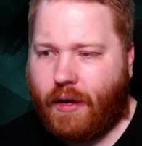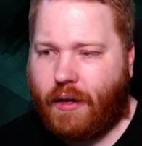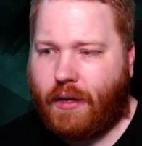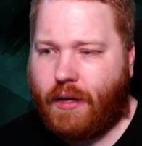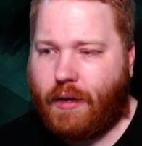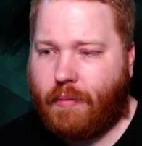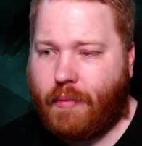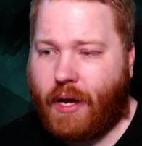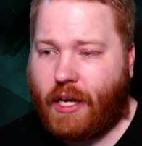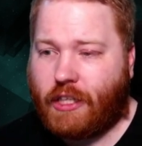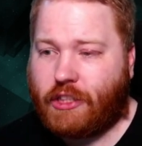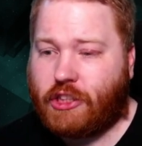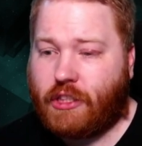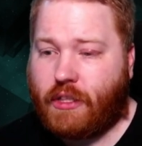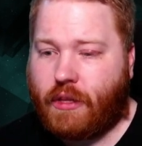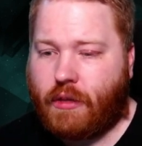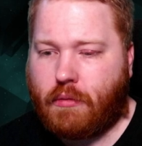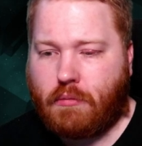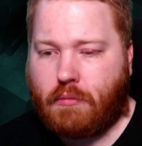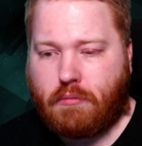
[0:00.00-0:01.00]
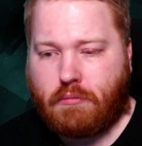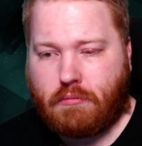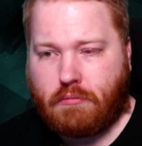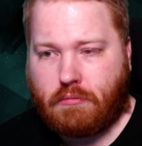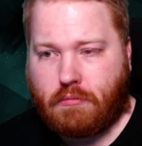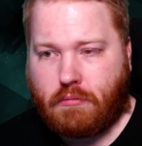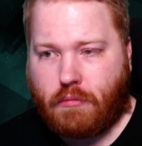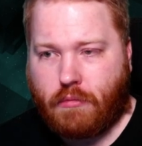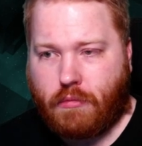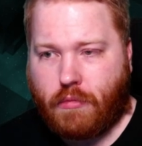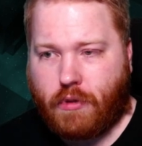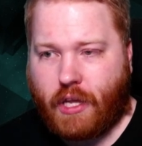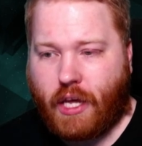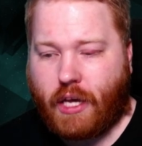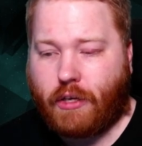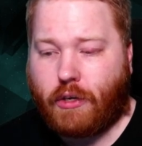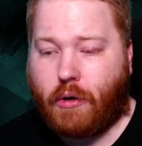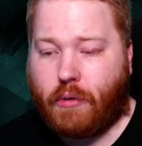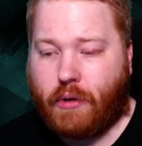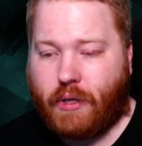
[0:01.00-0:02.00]
Imagine they
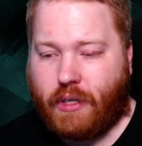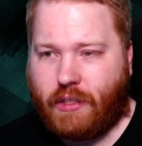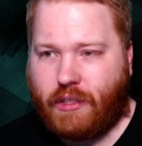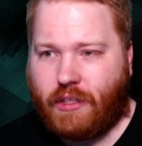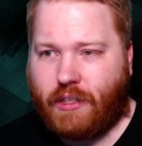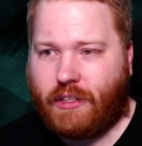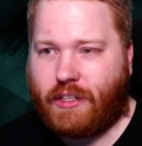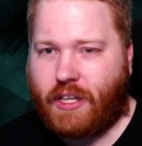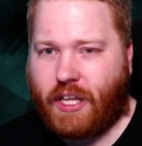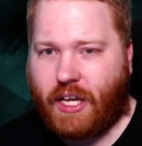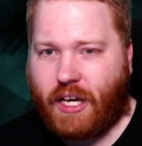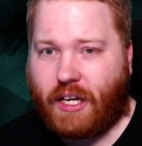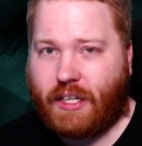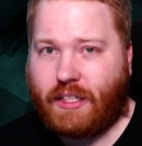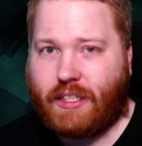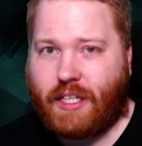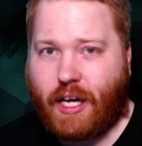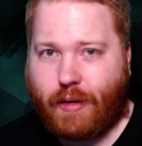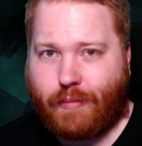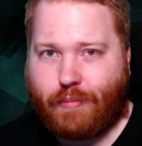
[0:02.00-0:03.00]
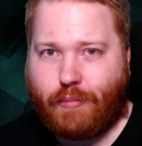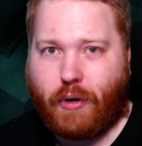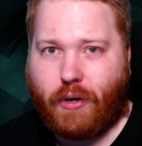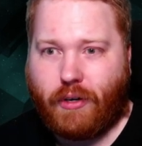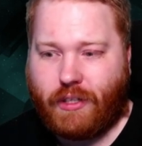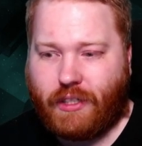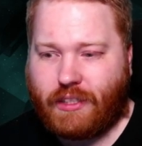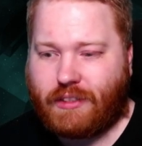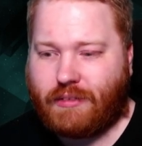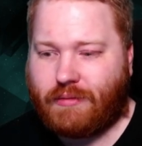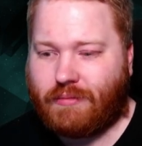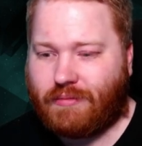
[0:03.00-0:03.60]
go in and there are dead bodies.